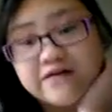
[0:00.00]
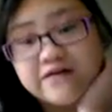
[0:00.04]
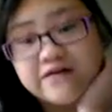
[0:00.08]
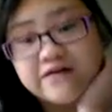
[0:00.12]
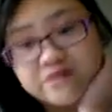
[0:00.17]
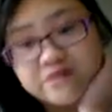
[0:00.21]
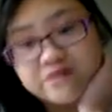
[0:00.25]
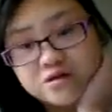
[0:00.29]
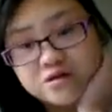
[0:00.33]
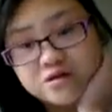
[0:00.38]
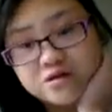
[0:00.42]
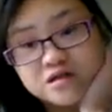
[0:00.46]

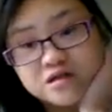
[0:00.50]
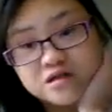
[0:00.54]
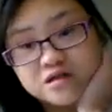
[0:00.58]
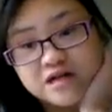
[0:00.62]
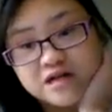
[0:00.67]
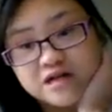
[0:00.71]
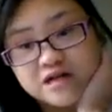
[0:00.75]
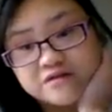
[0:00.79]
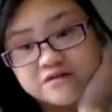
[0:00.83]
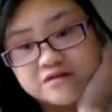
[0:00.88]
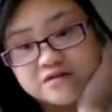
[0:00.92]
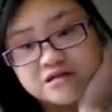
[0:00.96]
shortly
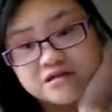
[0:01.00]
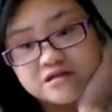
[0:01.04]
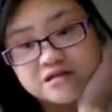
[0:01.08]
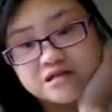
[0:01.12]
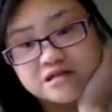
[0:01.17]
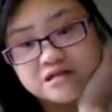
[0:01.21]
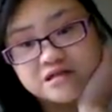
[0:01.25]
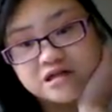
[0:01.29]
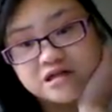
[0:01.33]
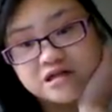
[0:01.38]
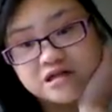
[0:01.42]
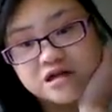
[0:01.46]
after
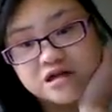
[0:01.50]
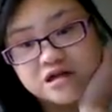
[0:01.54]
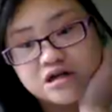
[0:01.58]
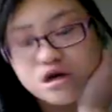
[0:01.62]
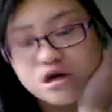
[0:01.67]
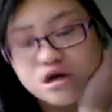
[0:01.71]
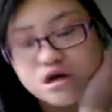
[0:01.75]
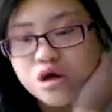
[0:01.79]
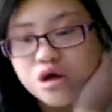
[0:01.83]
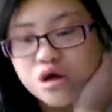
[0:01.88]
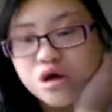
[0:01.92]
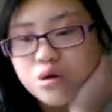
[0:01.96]
dinner,
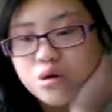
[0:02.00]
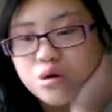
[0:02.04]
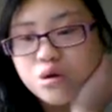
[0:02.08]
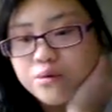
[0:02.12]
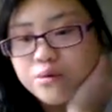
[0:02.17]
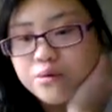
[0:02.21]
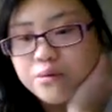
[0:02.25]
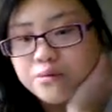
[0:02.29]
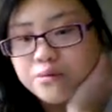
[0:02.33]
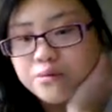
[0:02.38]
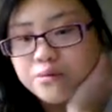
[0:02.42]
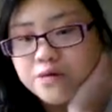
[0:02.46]

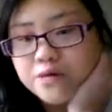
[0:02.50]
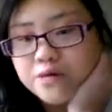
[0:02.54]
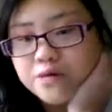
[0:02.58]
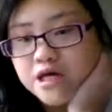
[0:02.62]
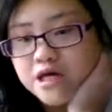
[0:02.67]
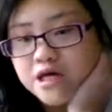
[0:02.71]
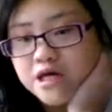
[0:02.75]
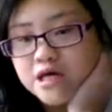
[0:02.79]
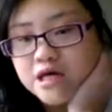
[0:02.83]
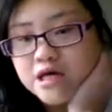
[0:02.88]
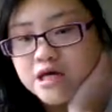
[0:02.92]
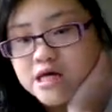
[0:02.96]

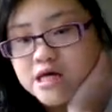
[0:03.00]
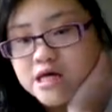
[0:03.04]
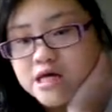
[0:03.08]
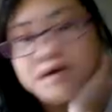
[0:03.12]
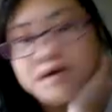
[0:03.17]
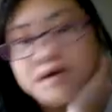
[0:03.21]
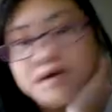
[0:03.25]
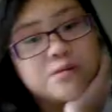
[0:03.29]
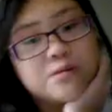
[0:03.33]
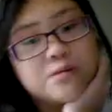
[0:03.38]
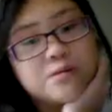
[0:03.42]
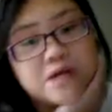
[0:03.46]
we
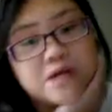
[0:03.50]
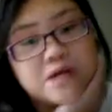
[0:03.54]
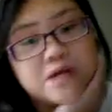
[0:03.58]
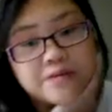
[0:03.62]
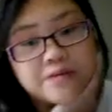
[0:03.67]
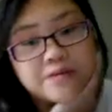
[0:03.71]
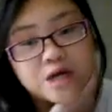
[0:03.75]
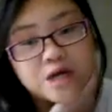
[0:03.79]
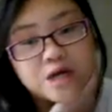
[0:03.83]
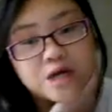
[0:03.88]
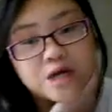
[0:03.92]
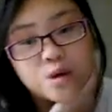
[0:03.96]
went back
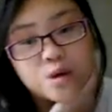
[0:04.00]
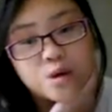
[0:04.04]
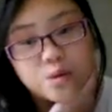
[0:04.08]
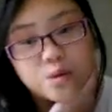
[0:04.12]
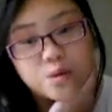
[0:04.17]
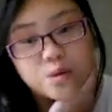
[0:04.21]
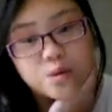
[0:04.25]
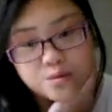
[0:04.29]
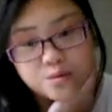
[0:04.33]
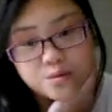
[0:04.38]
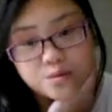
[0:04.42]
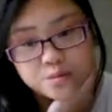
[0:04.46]

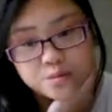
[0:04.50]
home,